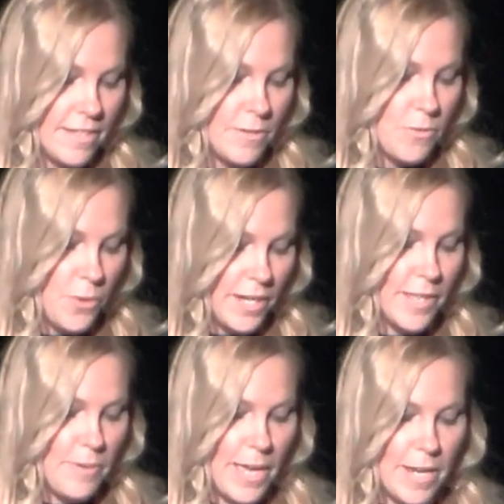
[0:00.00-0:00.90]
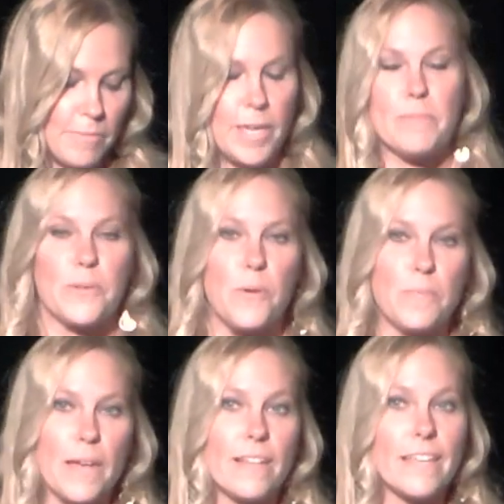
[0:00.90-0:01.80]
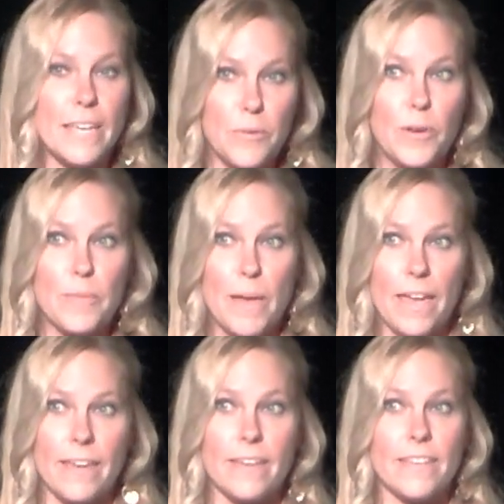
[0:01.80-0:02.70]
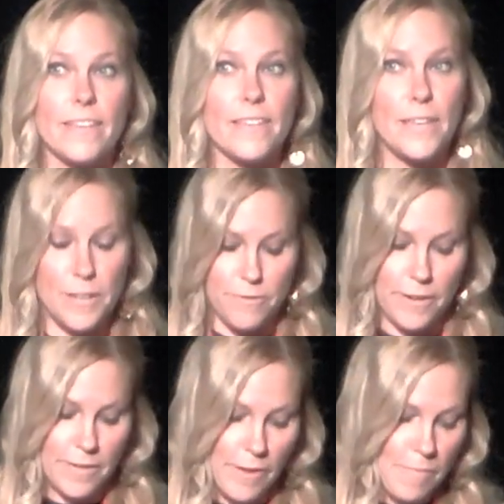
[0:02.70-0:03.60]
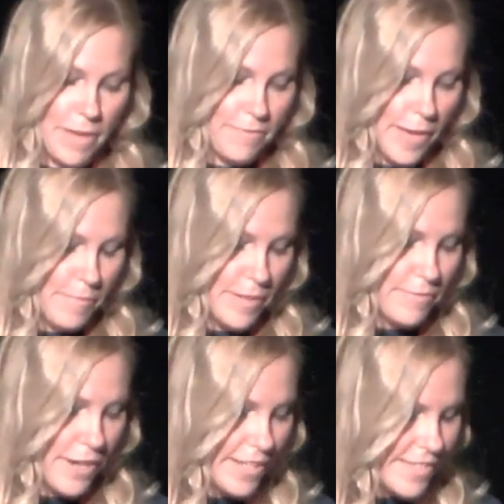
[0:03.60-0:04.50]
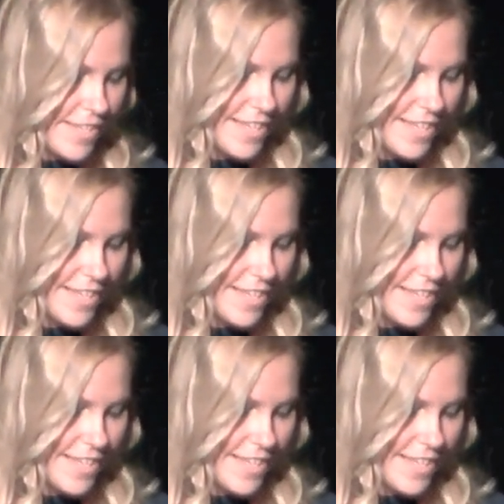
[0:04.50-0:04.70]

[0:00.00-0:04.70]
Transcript: winning the Pan Am Games gold medal in Winnipeg in front of all my family and friends.